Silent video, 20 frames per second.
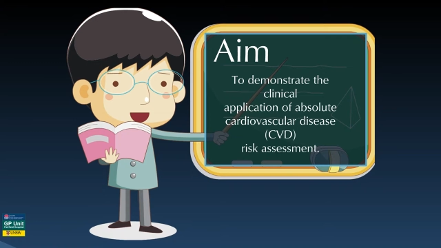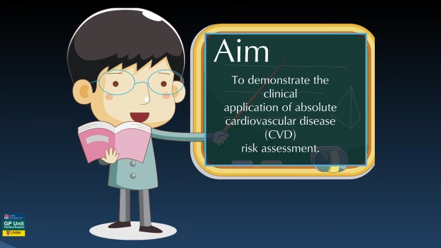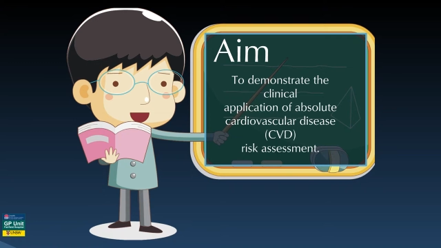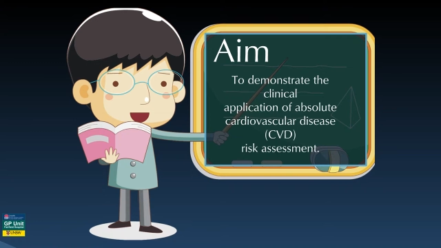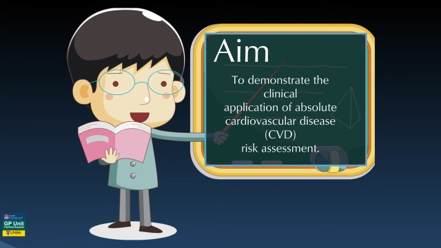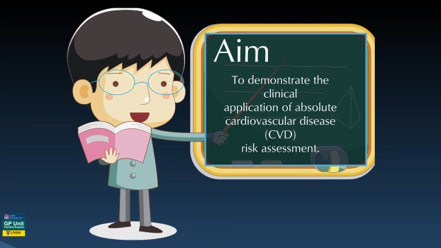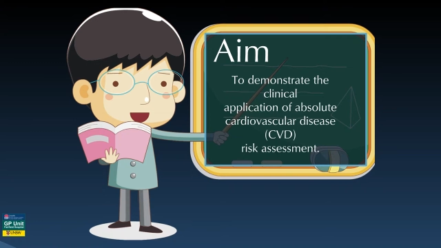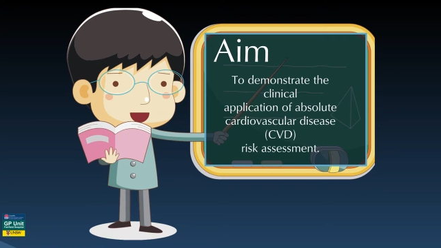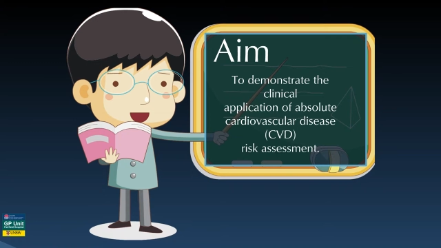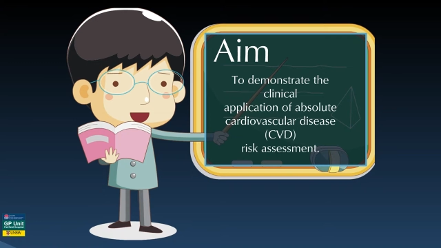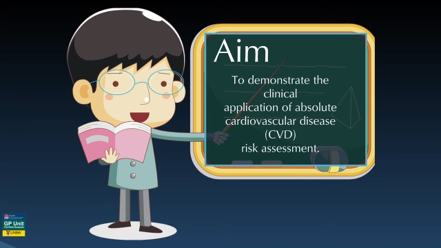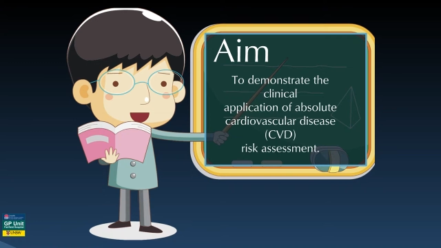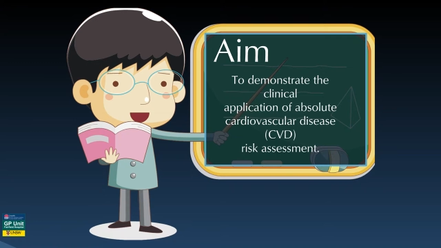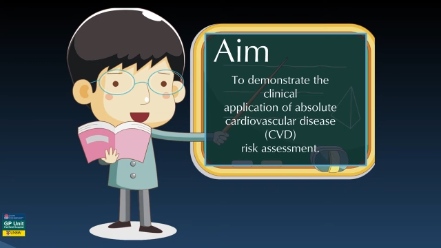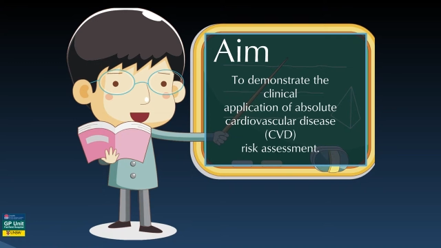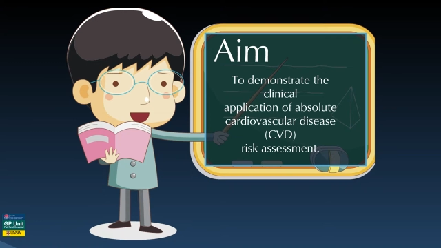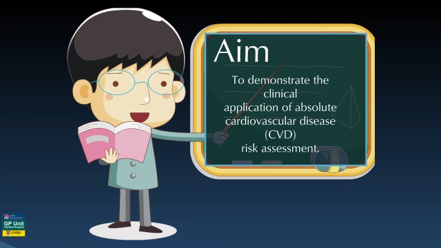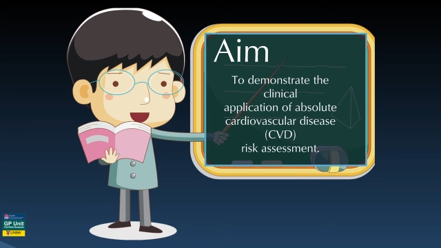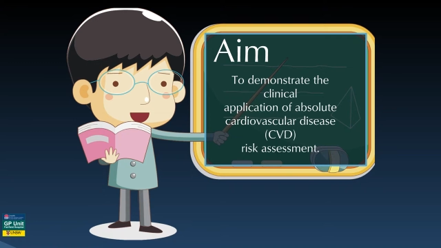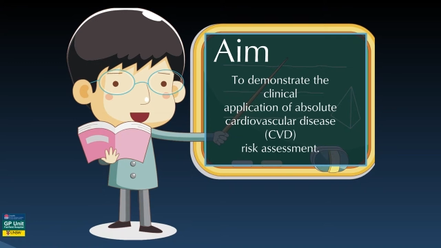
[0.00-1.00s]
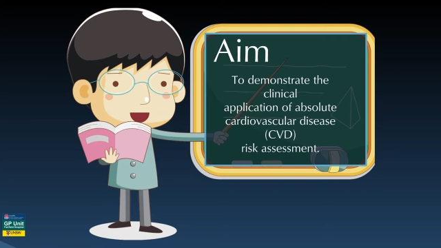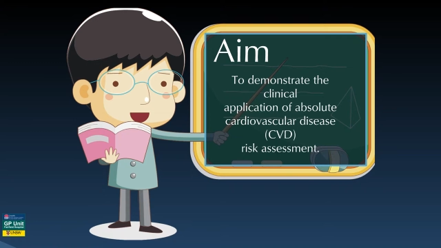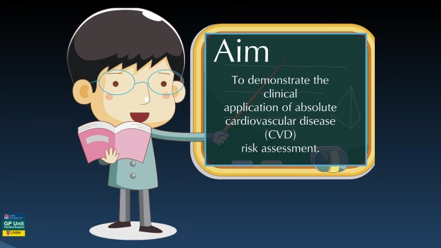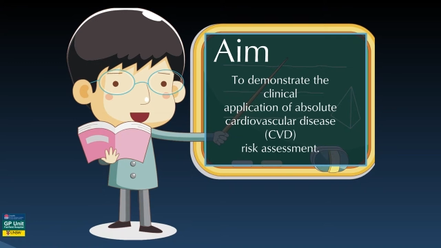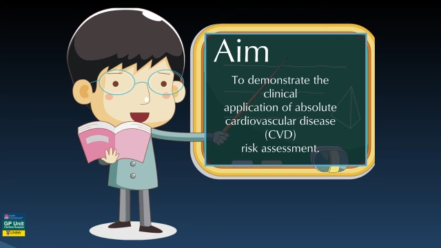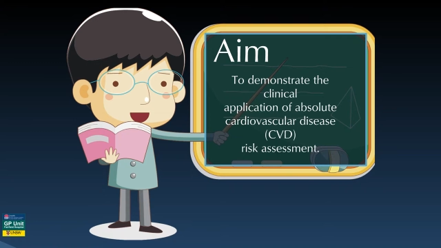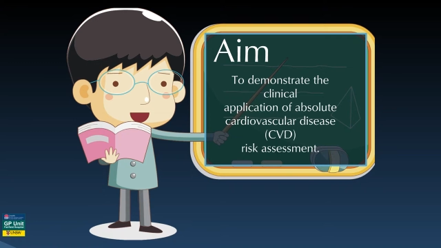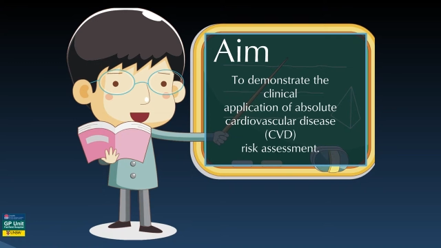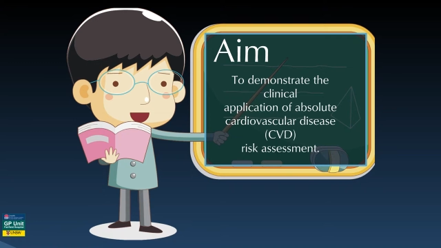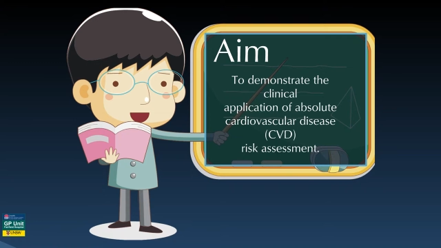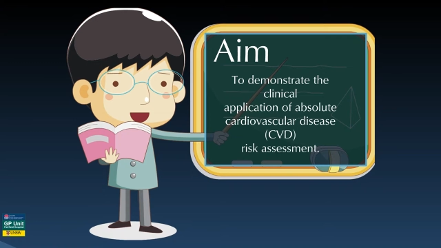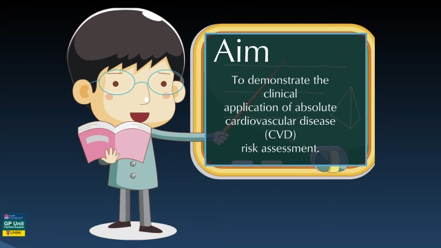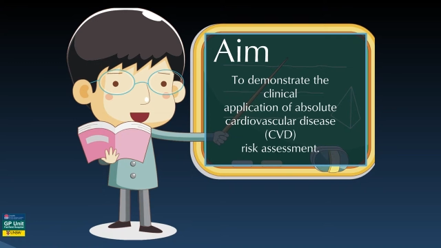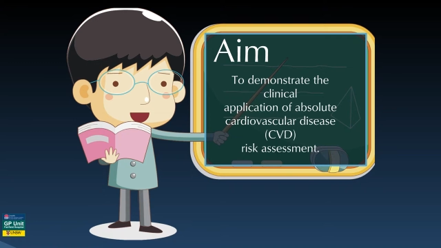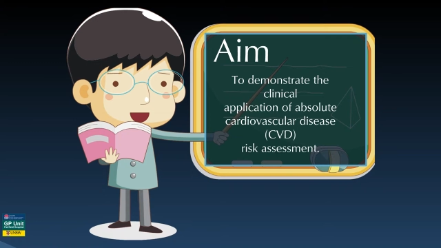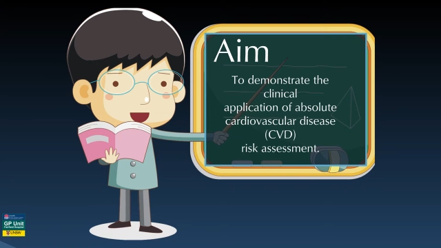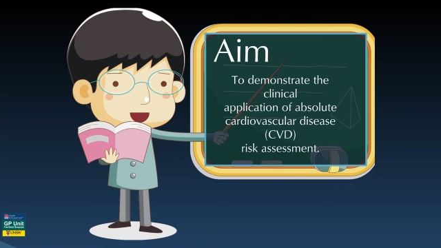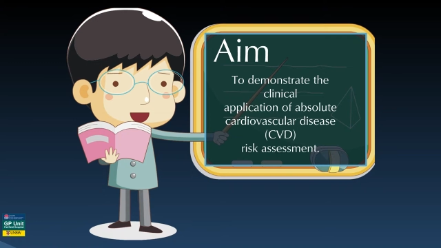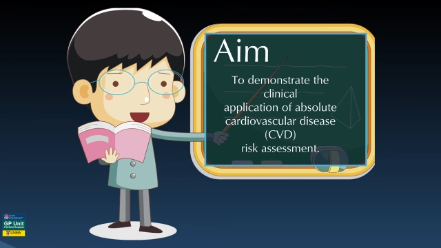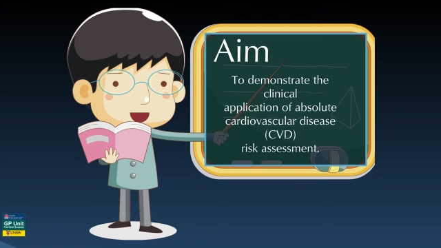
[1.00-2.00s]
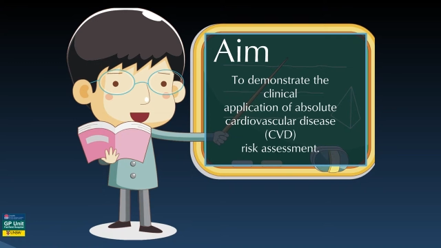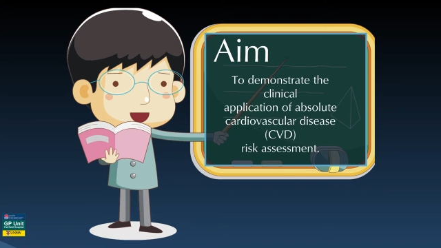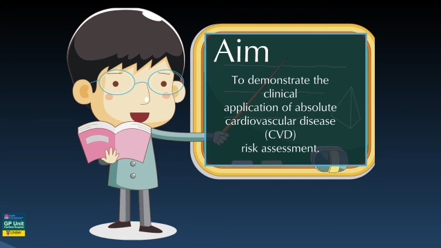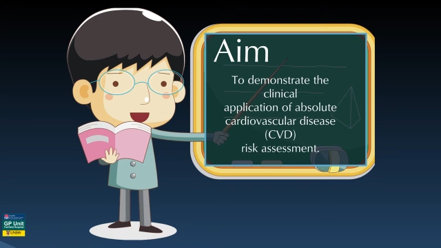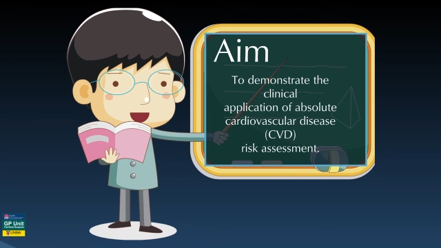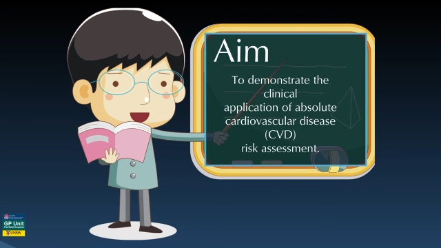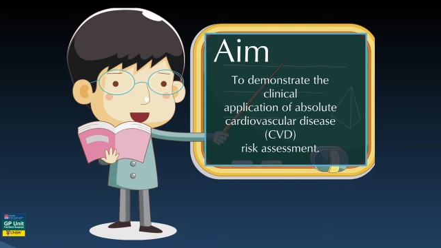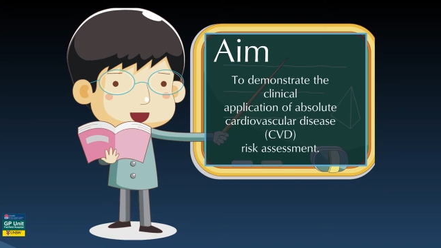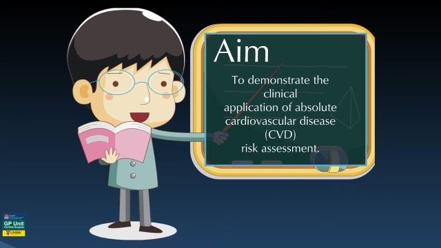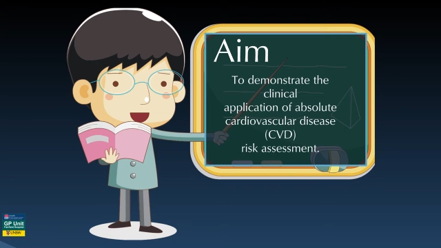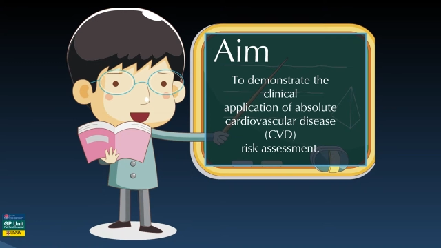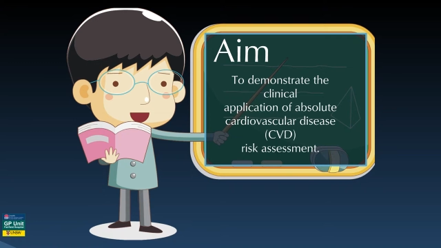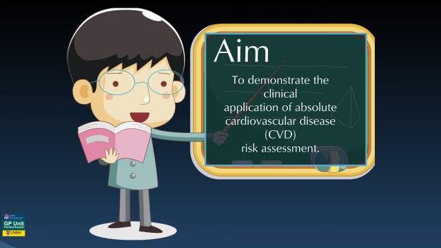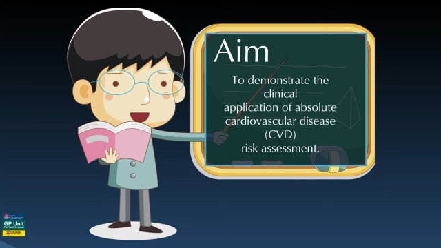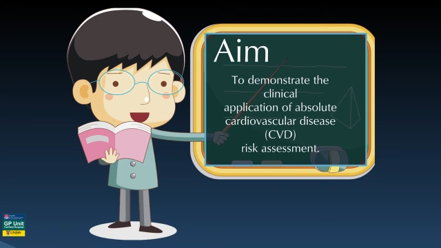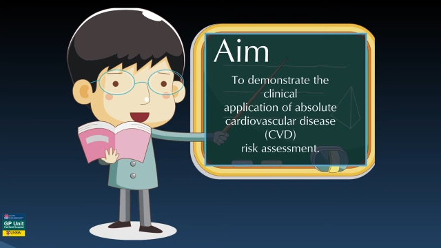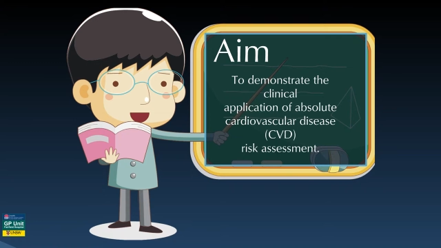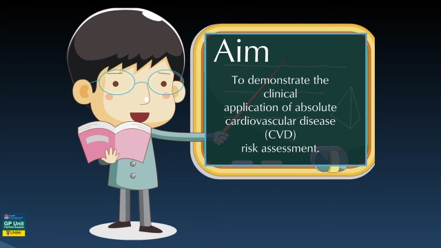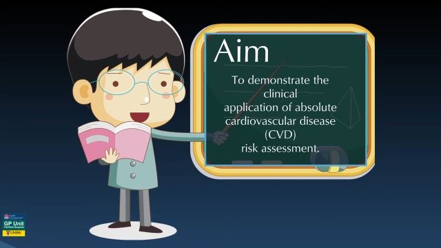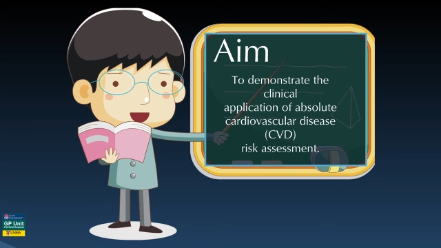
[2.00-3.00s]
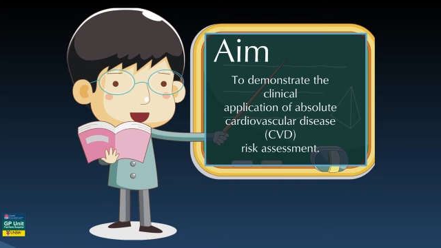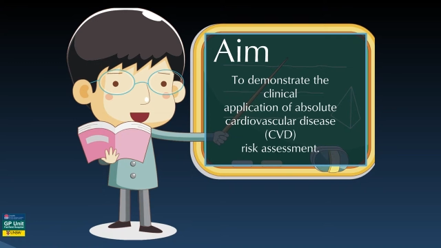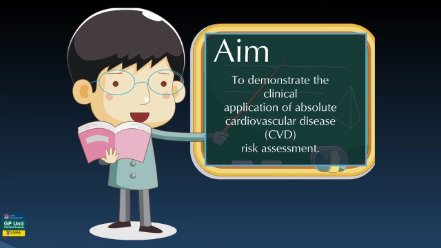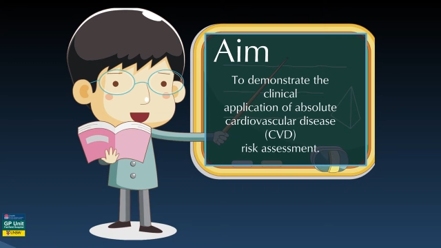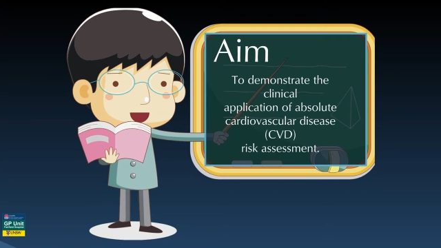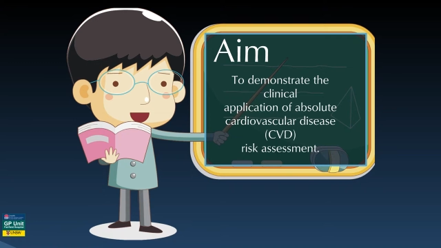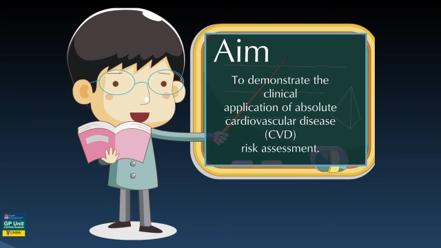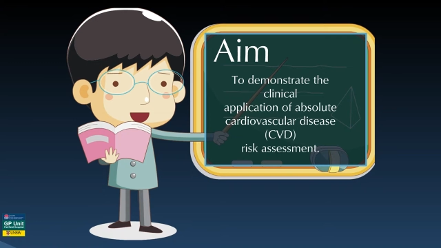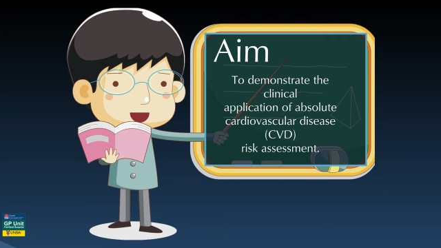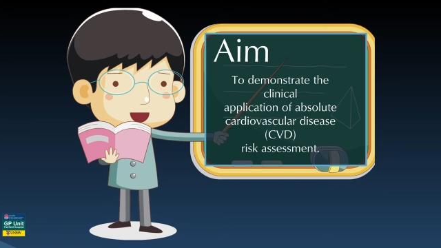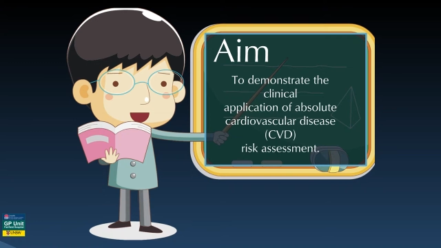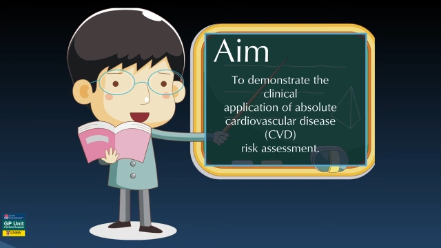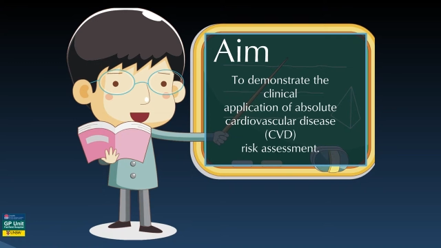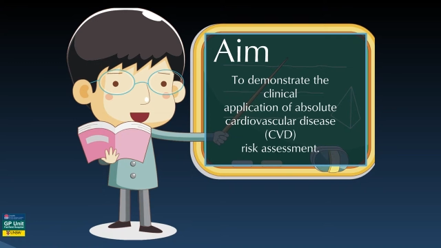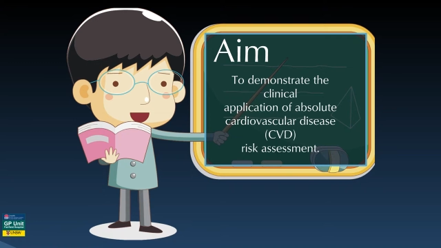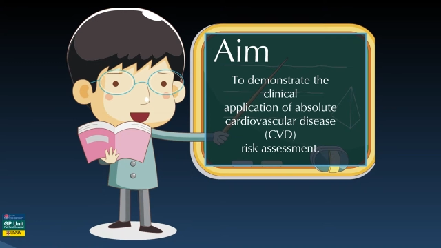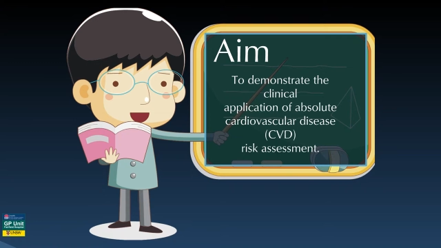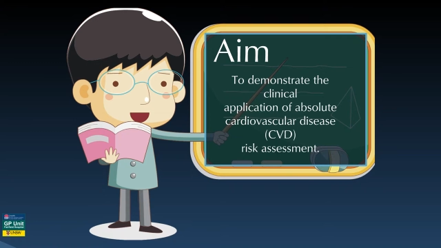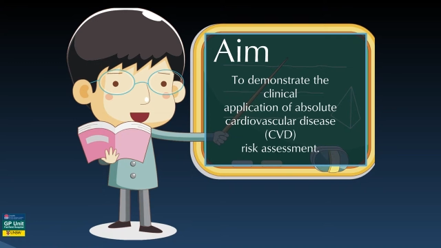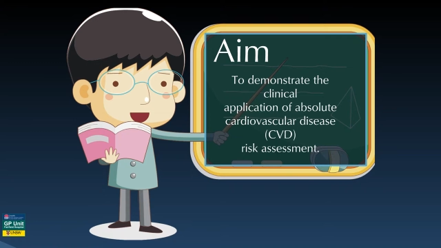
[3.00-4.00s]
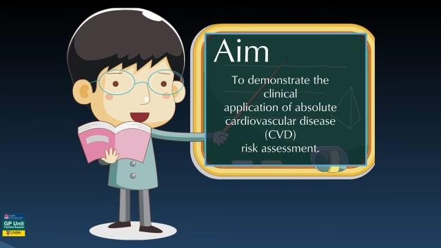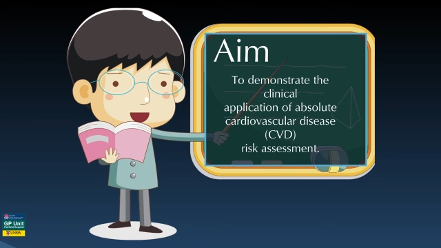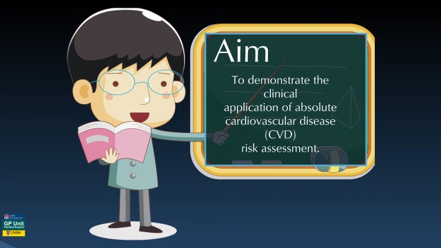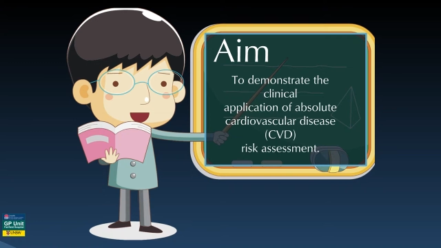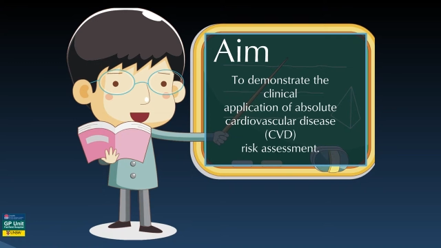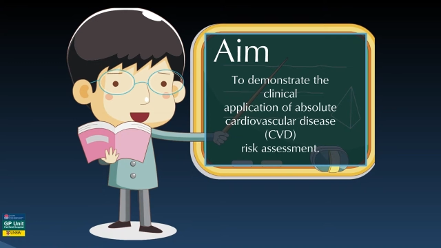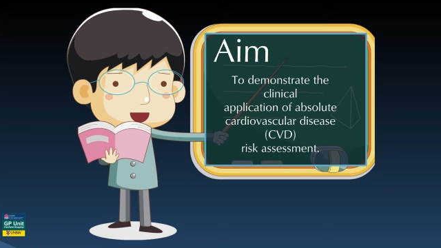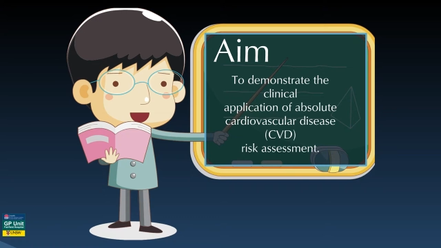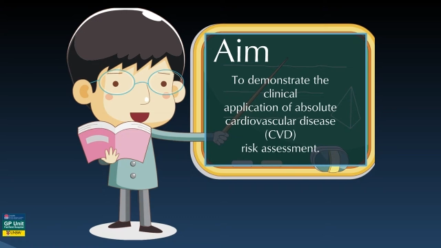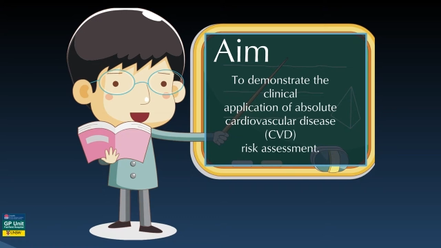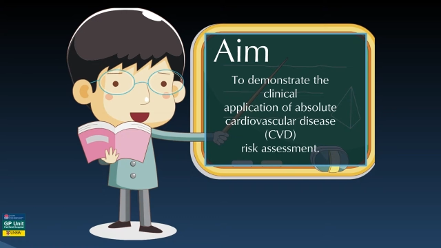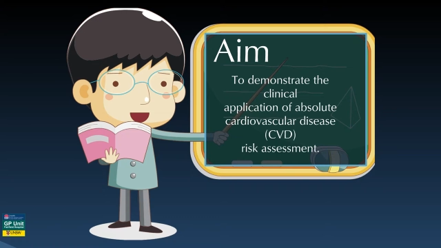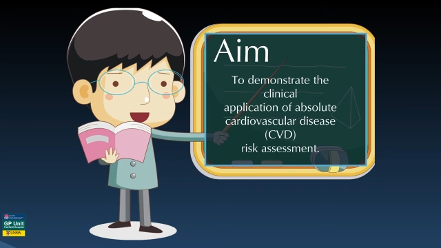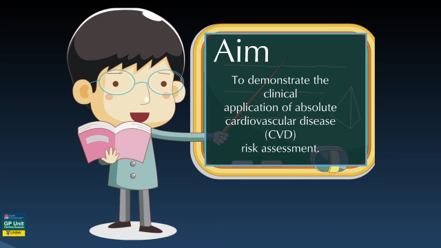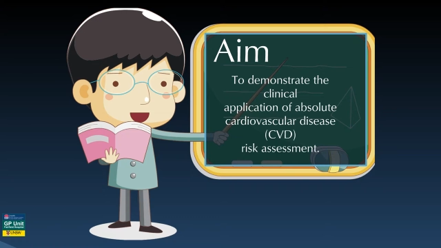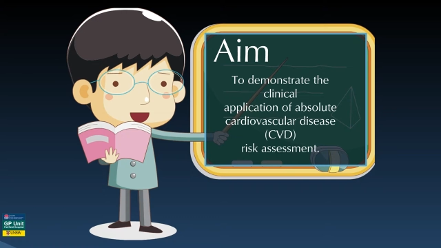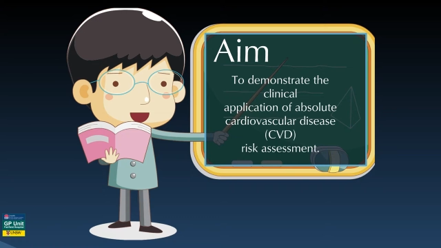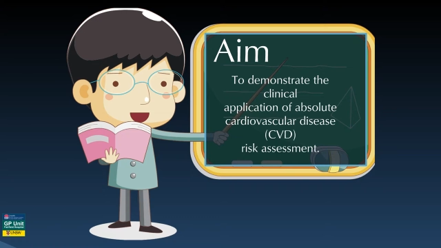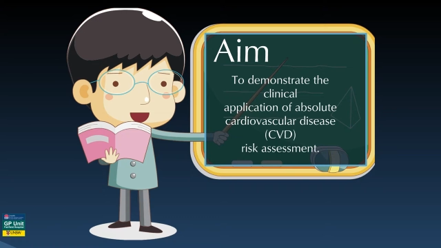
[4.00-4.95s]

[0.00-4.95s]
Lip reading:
Nobody's mouth can be seen.